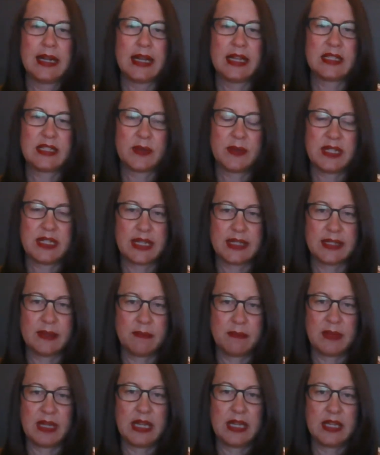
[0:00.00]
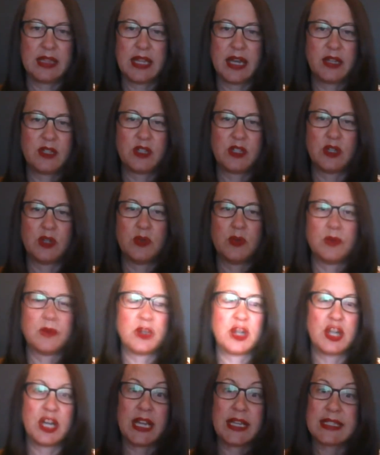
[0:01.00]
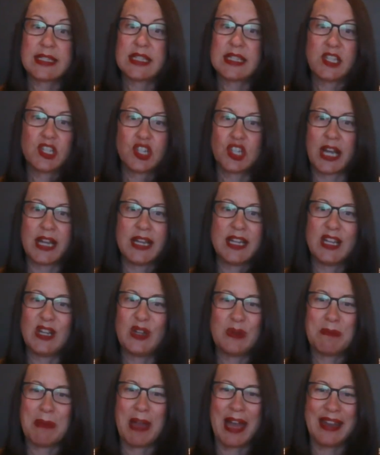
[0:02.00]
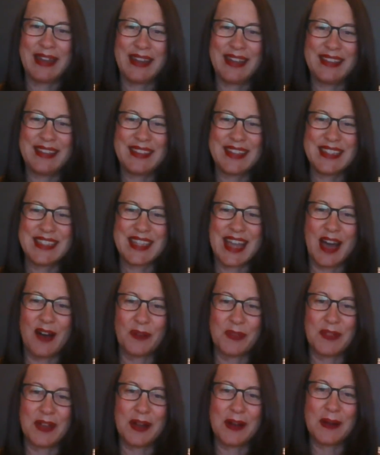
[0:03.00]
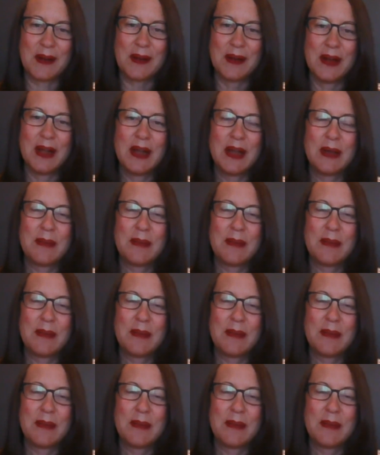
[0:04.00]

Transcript: And so it doesn't mean that you chase the shiny new penny that's out there,